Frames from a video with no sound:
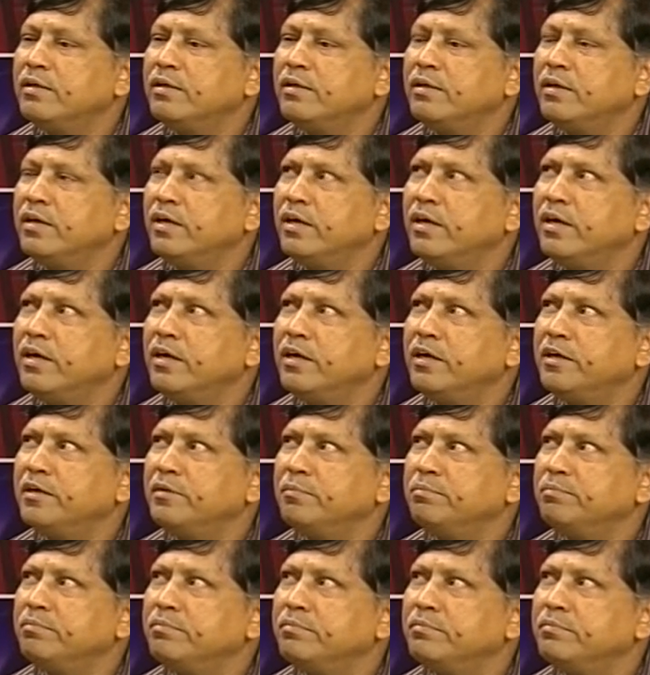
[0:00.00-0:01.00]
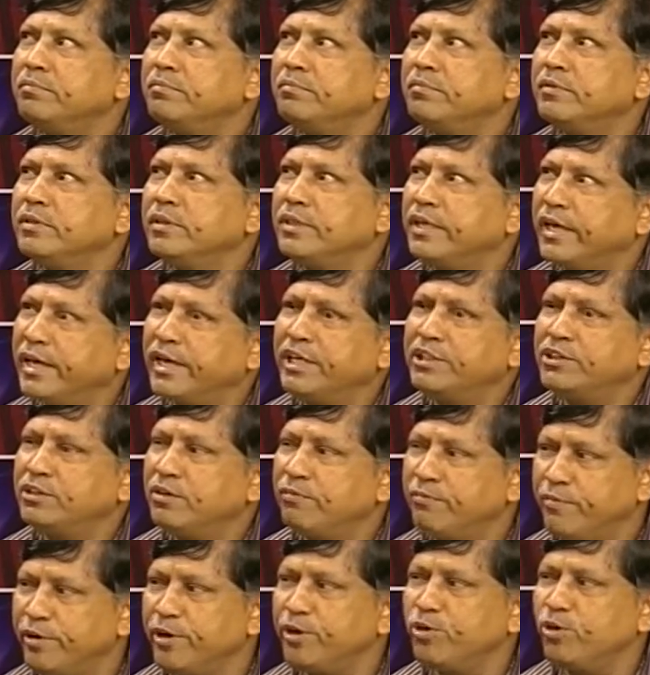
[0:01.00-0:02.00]
In the case
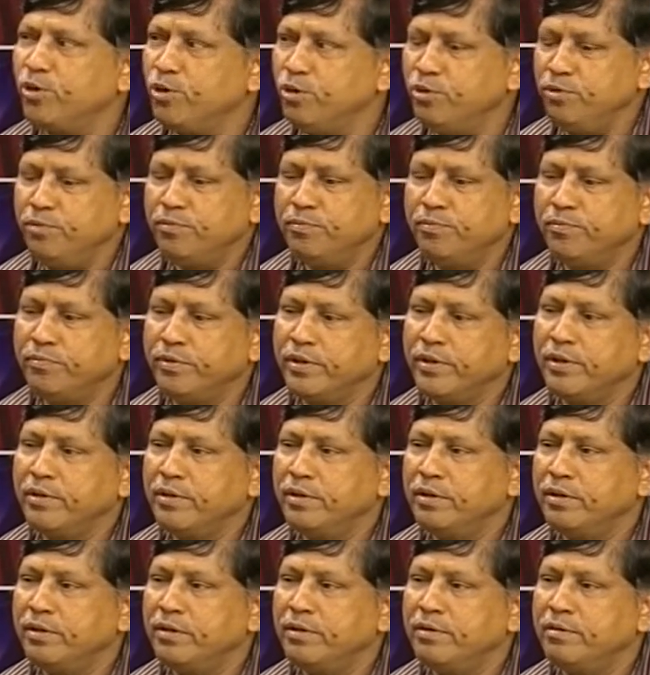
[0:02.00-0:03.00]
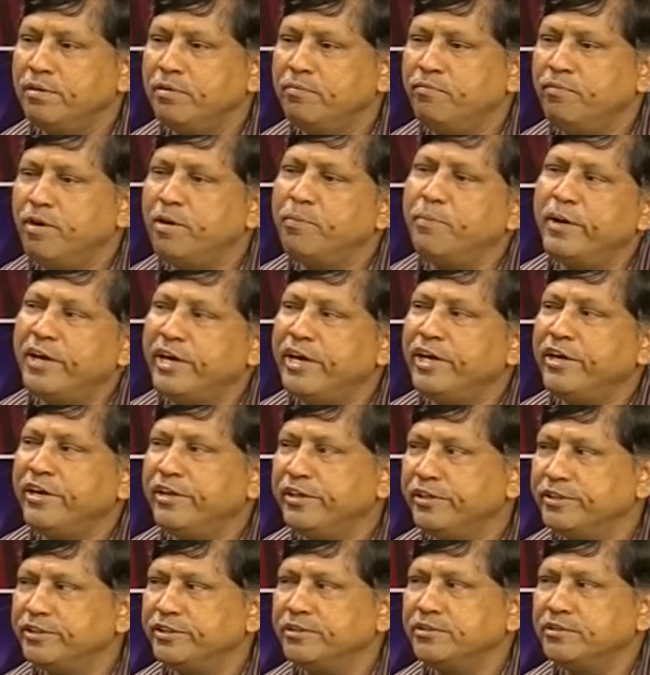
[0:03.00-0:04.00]
of IGNOU, for many
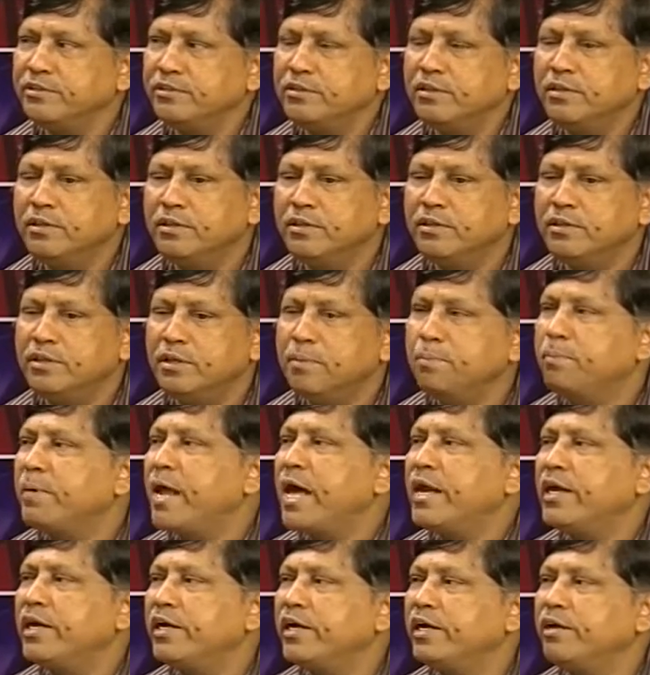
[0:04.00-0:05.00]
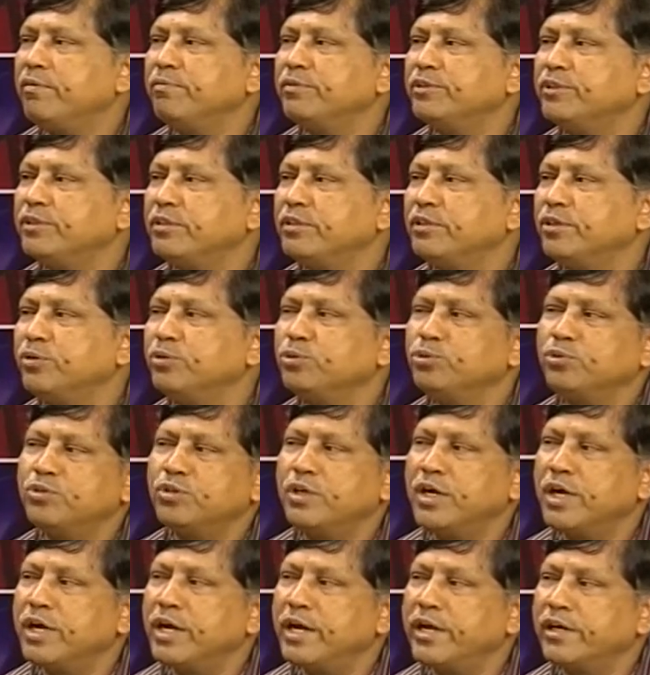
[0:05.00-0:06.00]
years, the planning division used to
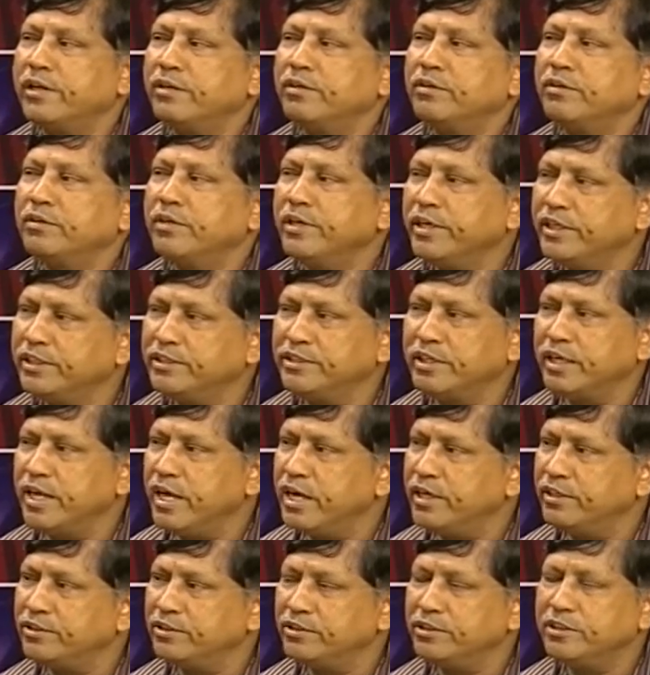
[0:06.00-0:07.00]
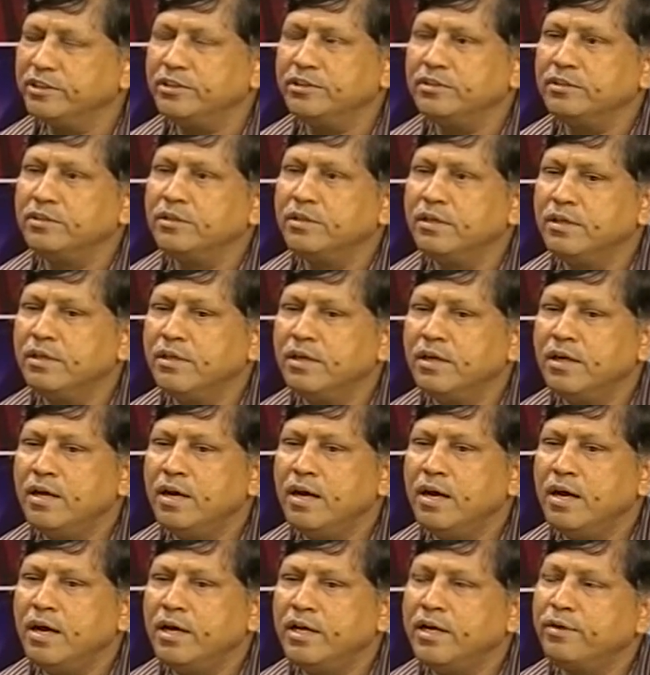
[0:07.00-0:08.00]
conduct needs analysis,
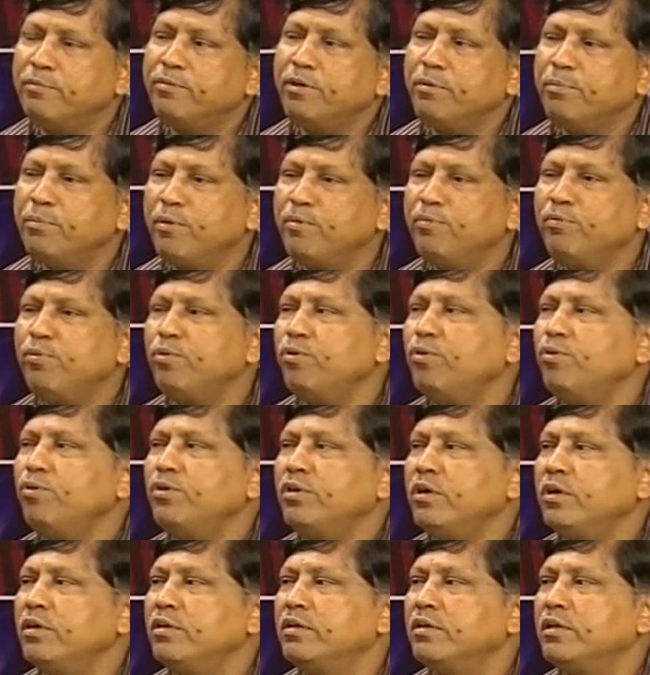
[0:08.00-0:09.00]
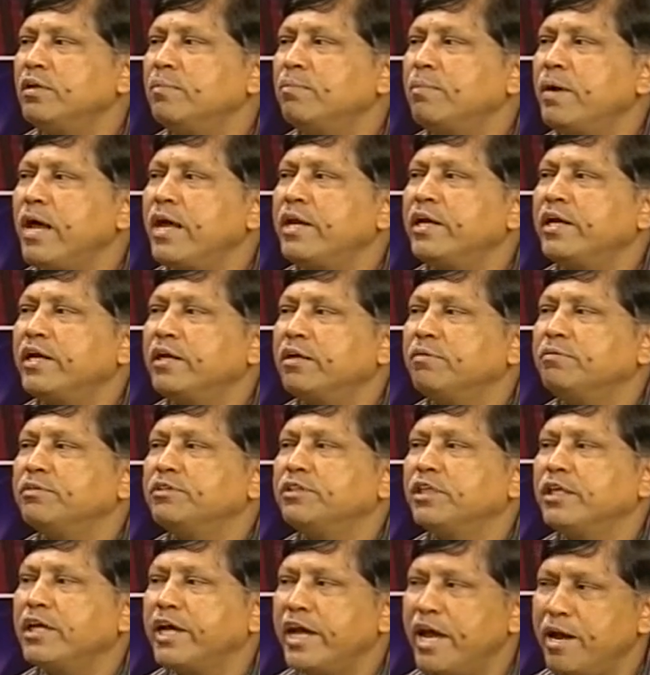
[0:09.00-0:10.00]
and even before the planning
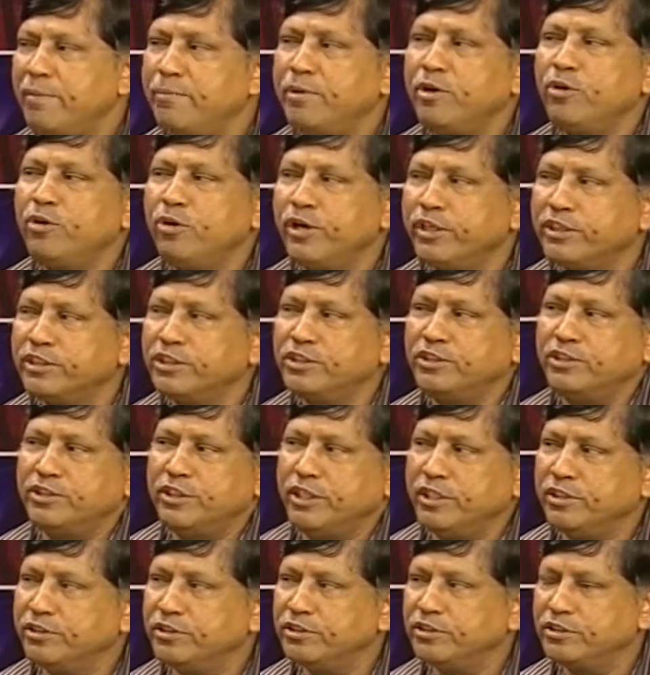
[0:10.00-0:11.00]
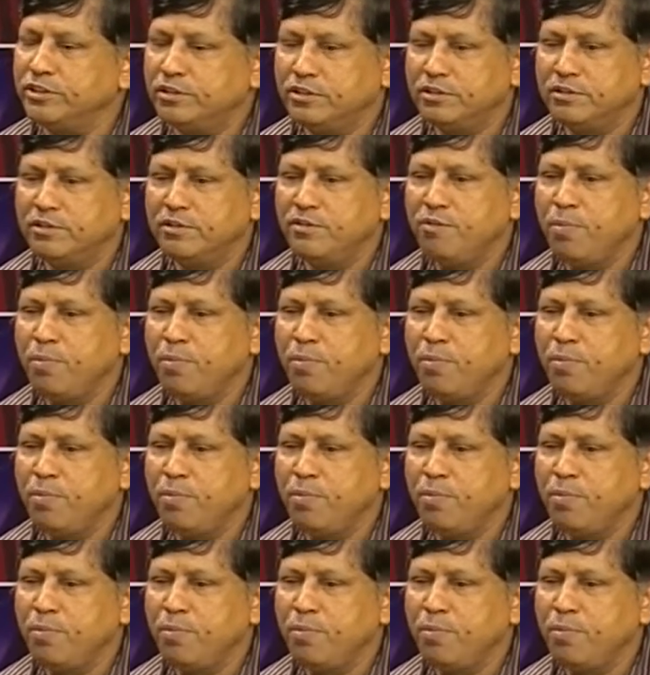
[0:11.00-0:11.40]
division came into existence,